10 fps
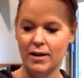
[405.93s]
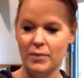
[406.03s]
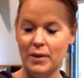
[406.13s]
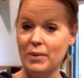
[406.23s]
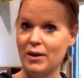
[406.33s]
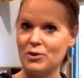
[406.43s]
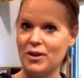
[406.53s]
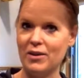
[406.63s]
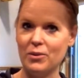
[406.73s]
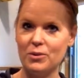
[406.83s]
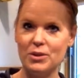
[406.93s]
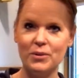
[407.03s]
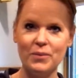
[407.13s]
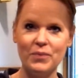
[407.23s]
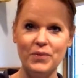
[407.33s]
maybe I'll try those too.
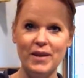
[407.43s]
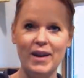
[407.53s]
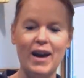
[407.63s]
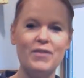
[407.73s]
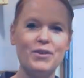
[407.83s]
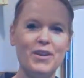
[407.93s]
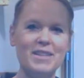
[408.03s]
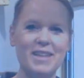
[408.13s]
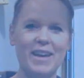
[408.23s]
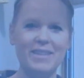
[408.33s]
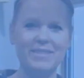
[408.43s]
Have a great day.